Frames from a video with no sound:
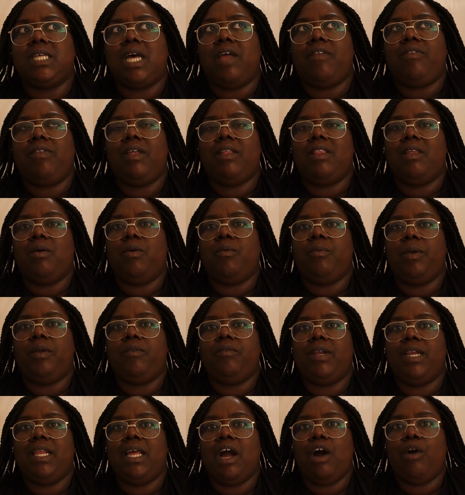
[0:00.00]
I think that would be
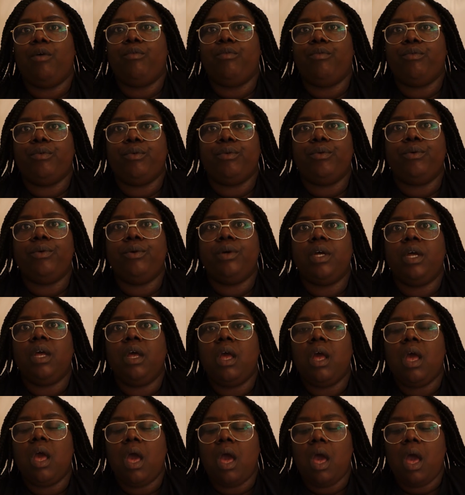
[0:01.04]
really helpful,
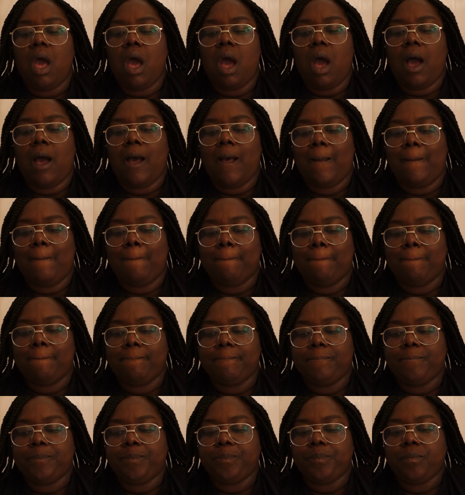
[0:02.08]

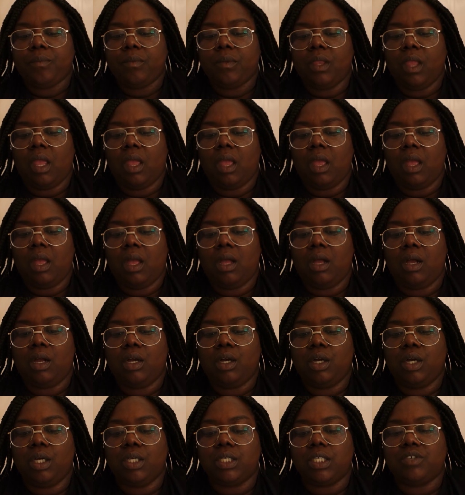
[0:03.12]

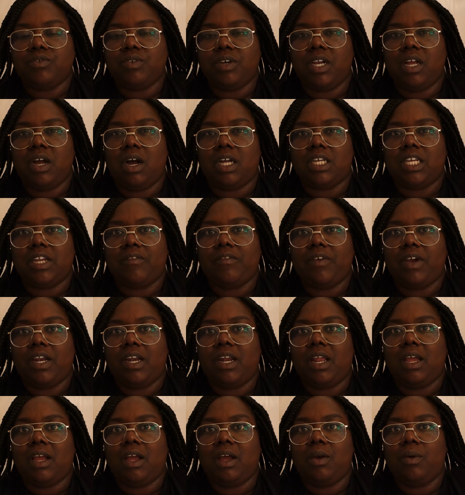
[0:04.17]
because it's really hard to find
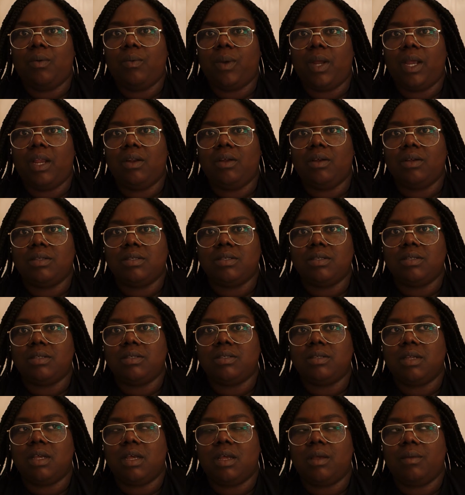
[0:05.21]
like a weight
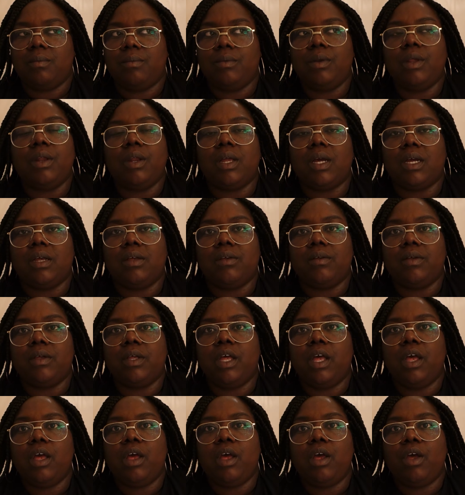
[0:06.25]
loss like a
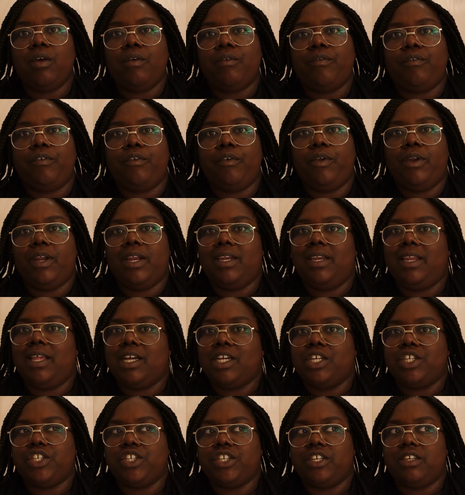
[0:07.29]
food
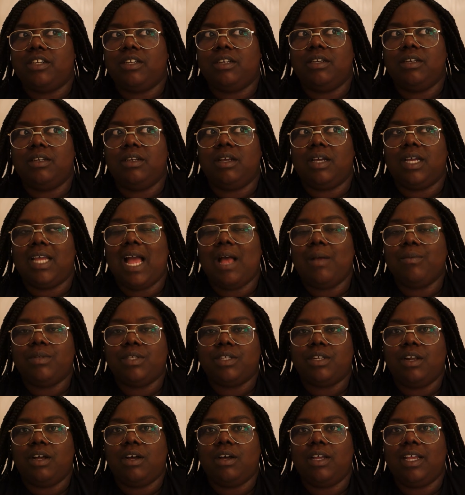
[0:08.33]
addiction
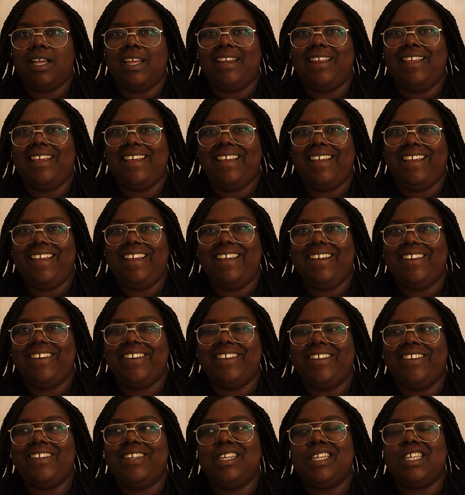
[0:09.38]
counsellor in
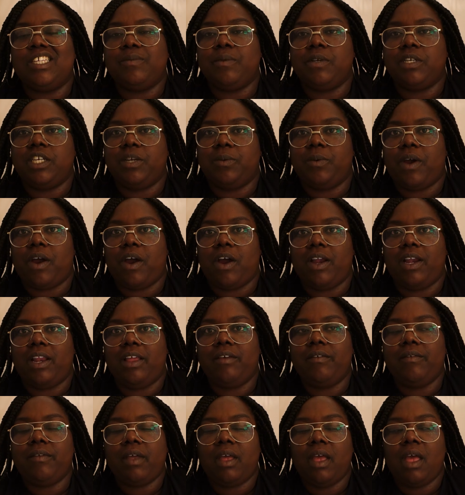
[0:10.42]
England, especially where I
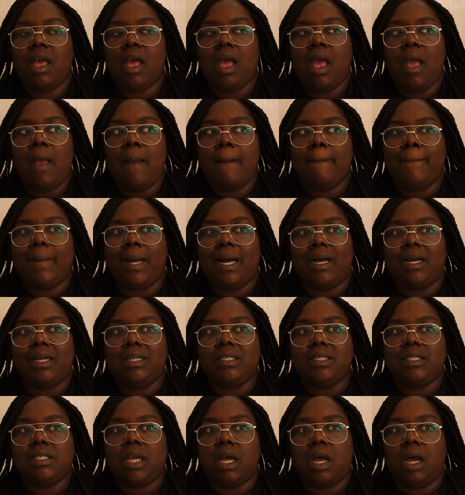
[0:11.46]
live.
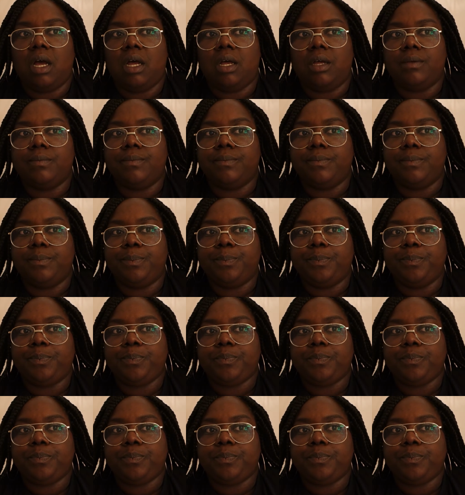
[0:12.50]
But I